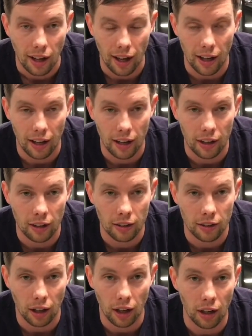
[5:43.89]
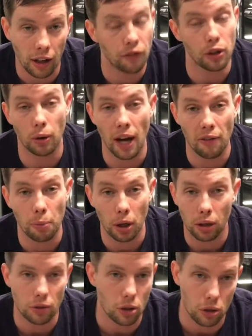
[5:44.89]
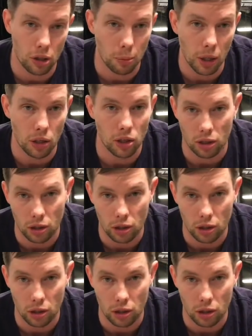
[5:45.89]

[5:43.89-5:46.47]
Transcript: And if you don't have a ball, just use a bench.